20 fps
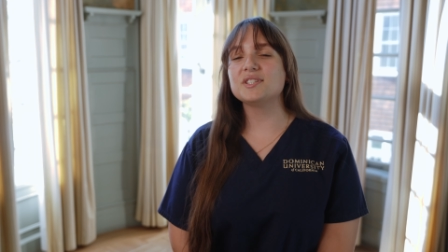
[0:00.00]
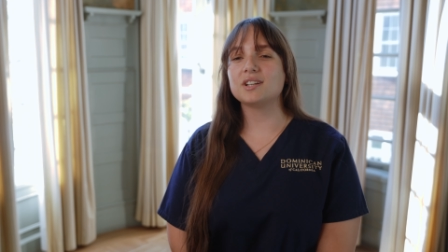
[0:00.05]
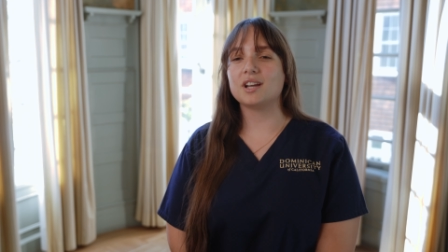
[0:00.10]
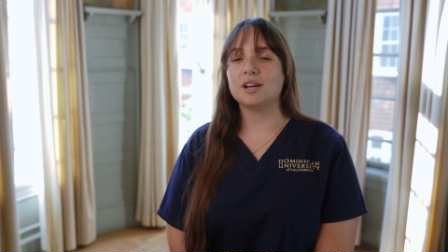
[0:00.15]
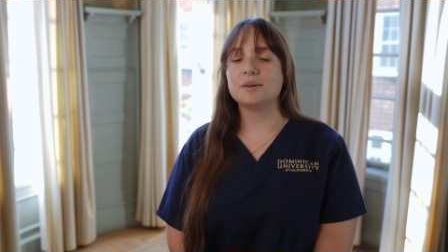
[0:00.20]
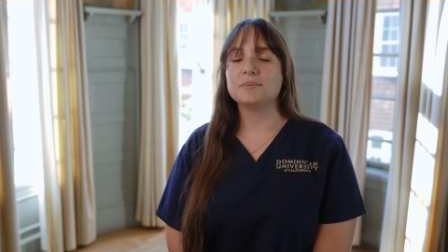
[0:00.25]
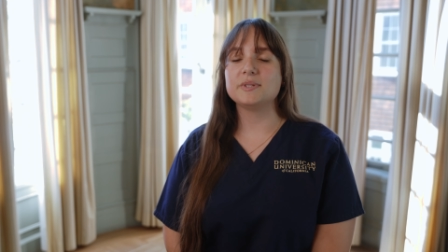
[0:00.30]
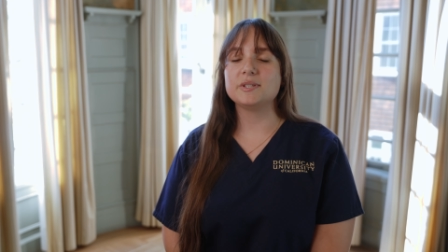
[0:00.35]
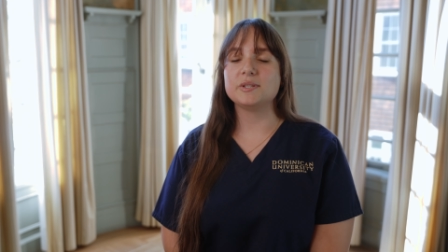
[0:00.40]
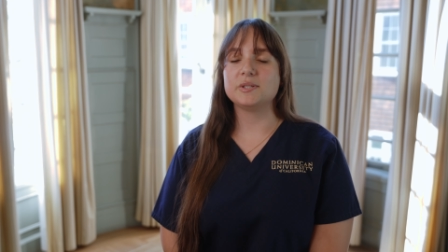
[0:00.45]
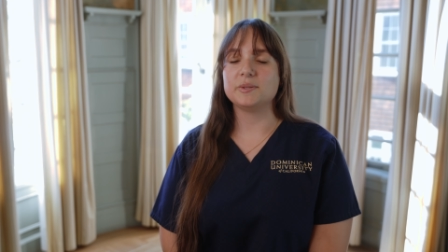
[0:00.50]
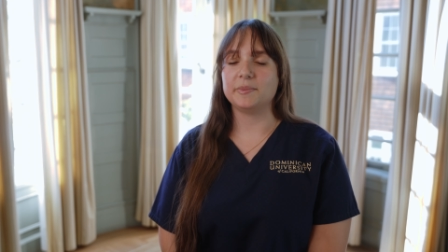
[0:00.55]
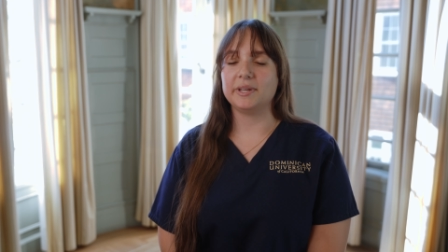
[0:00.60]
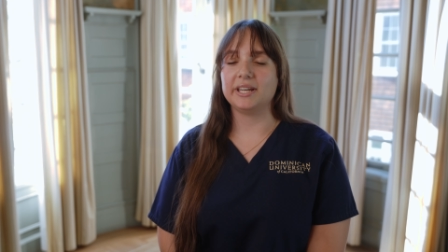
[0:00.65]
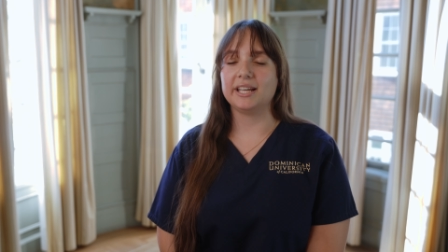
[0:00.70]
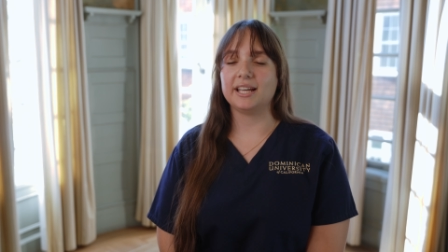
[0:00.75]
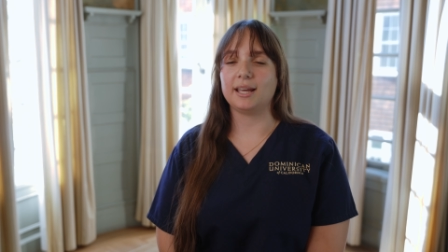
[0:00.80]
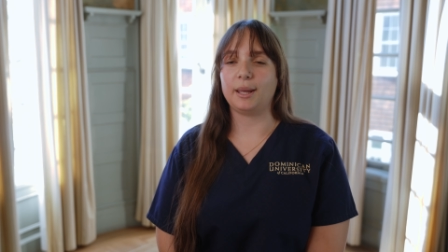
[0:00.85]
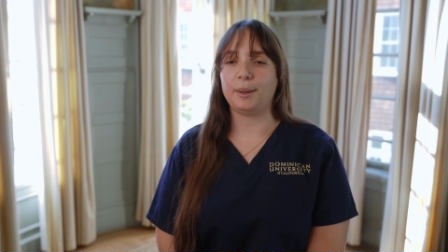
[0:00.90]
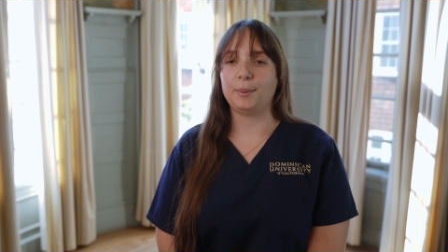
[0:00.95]
to come to
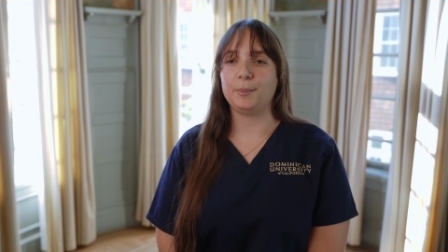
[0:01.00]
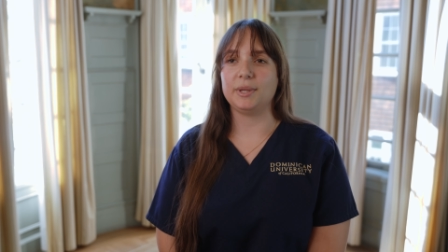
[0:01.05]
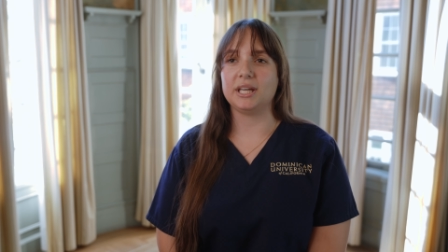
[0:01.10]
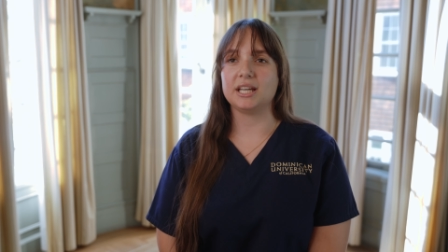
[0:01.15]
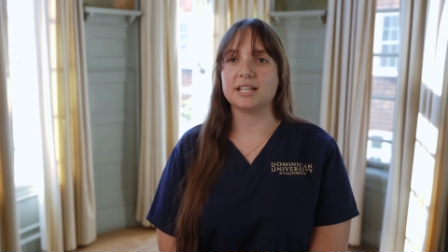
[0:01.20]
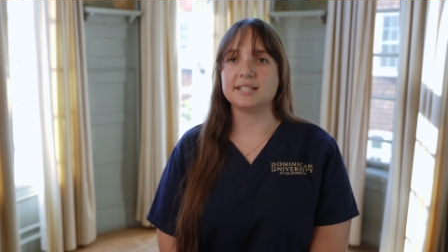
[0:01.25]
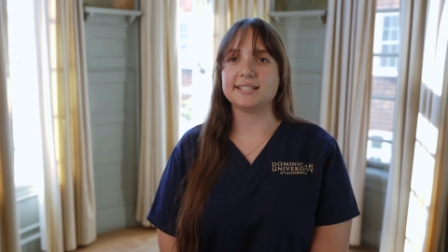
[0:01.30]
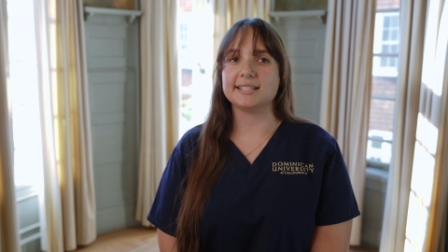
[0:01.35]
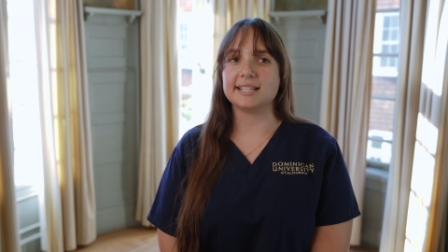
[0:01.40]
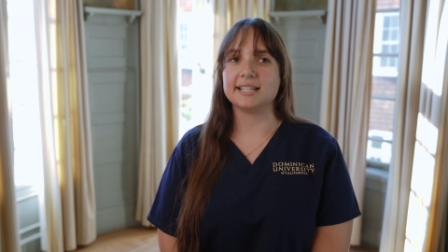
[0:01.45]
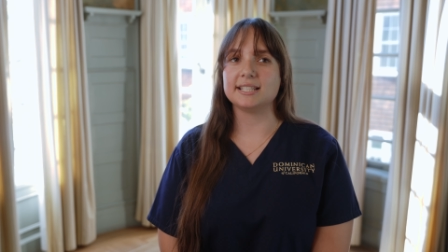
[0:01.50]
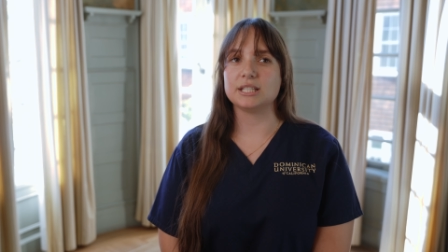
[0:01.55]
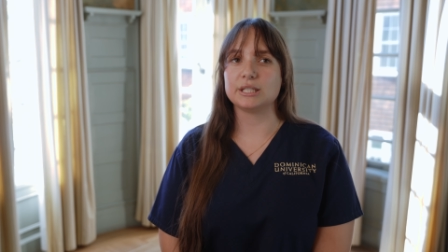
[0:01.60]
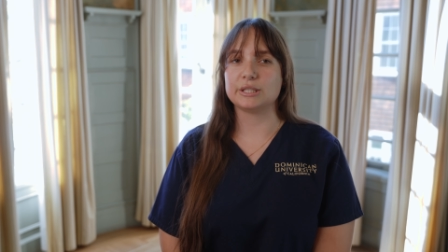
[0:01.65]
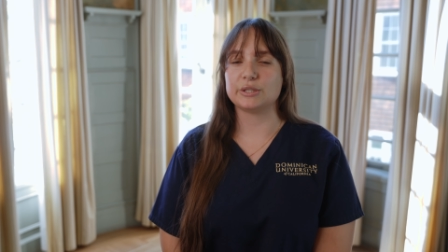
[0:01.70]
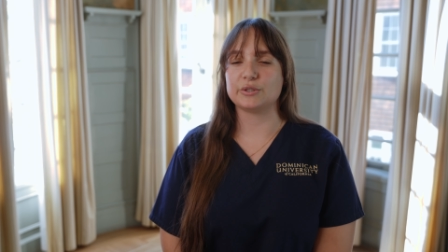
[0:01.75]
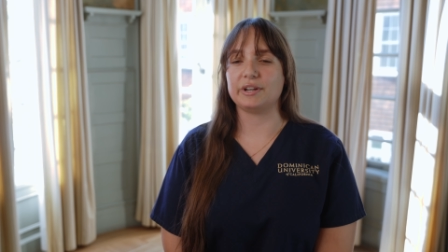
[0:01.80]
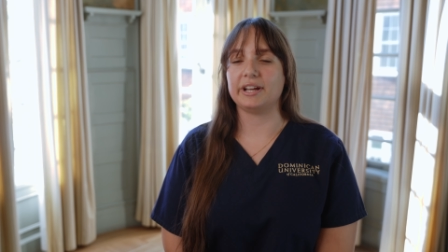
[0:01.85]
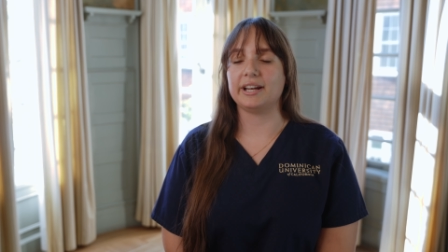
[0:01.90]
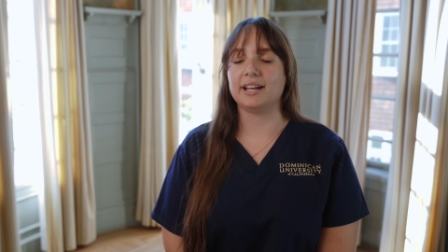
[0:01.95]
Dominican because it's a
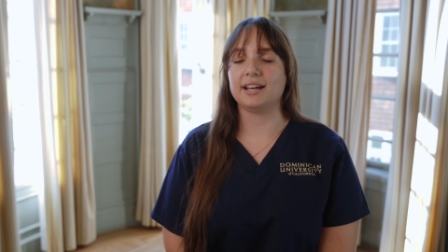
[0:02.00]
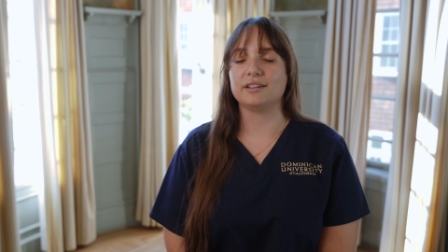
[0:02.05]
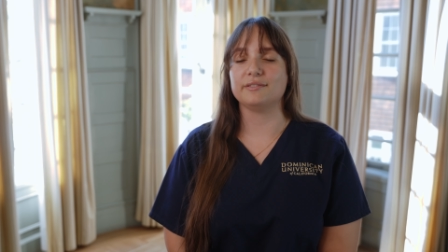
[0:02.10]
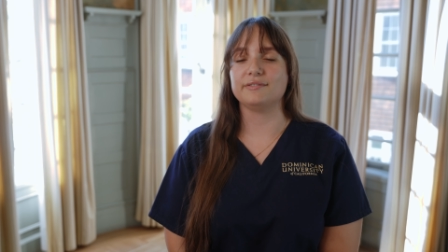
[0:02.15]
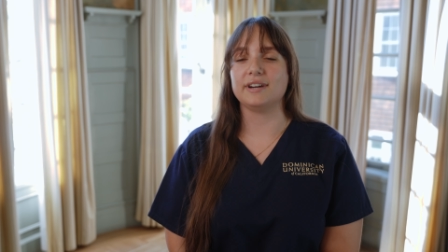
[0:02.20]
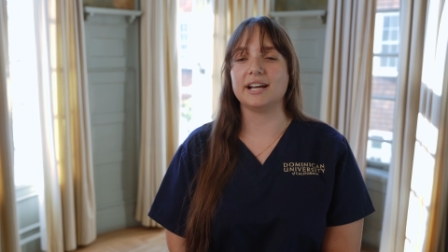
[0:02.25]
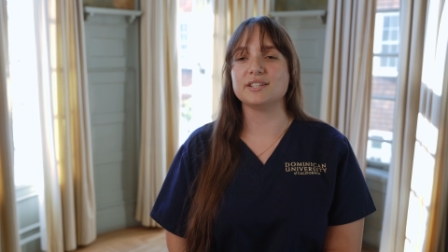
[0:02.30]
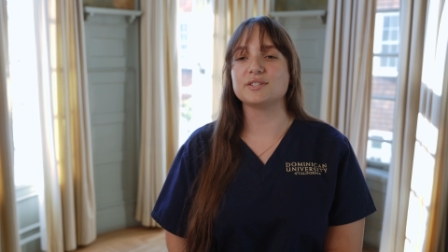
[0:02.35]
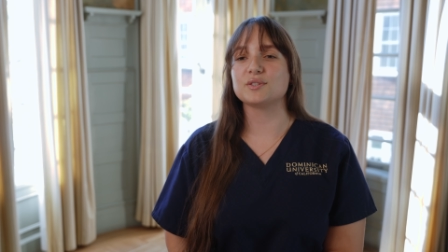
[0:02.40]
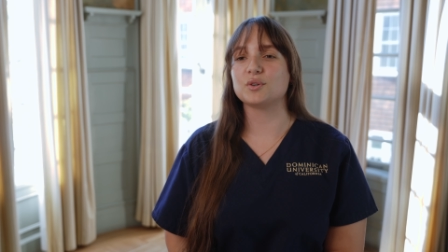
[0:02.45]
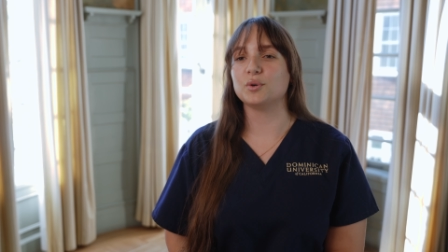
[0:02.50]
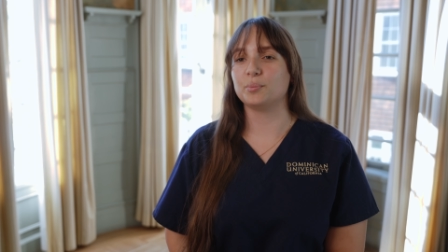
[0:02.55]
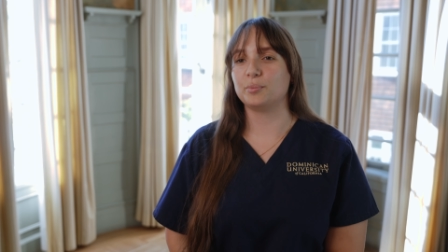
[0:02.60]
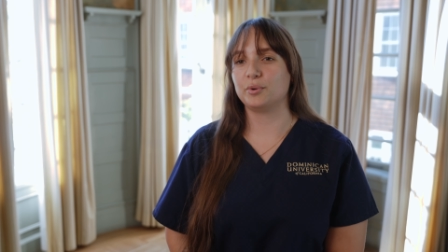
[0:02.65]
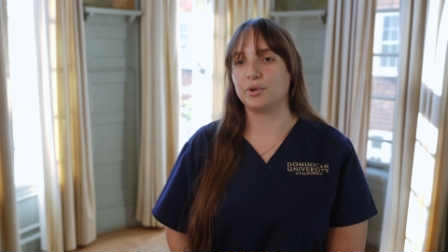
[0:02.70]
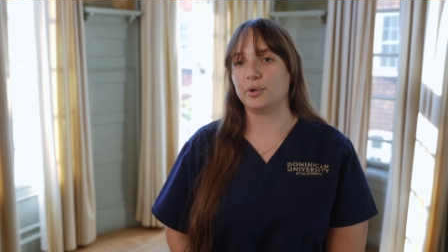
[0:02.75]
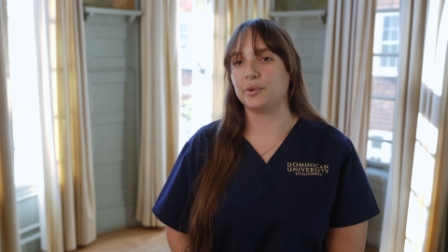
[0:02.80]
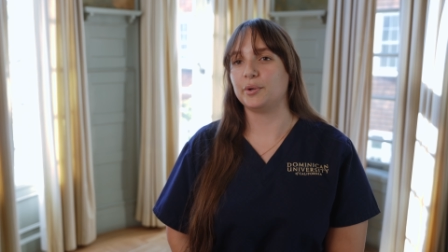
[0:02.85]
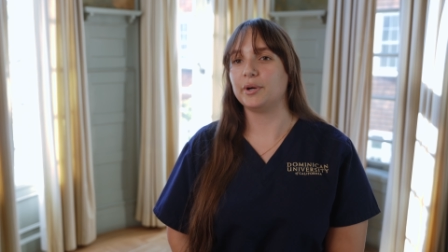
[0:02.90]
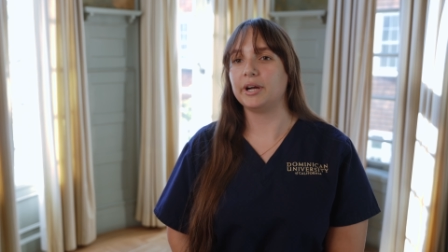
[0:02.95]
straight out of high school
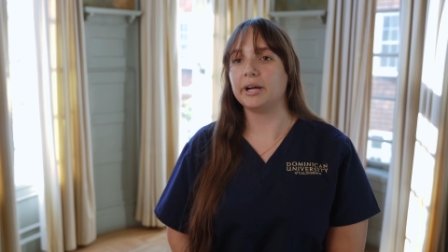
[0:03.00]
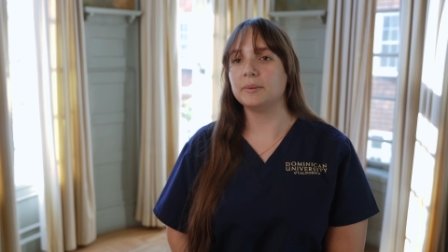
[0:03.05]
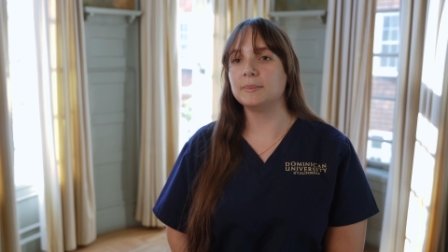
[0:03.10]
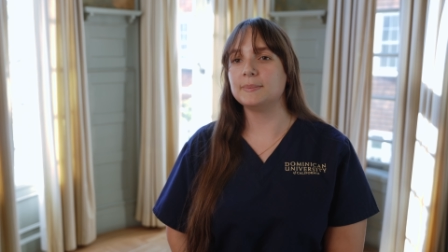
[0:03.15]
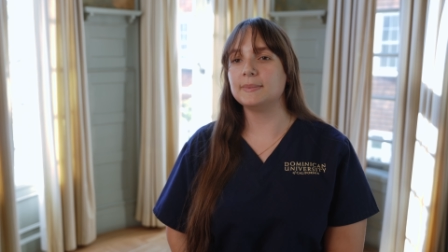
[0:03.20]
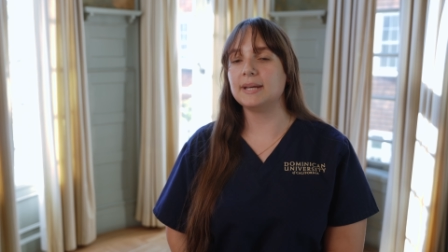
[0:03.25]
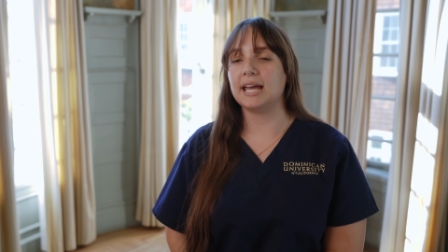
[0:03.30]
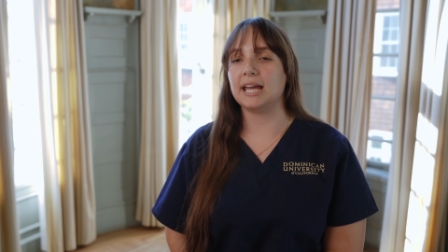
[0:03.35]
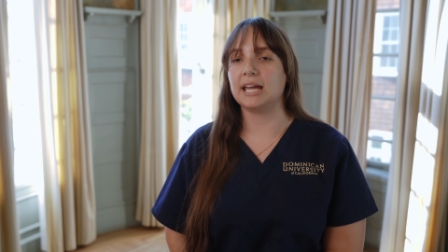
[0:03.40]
program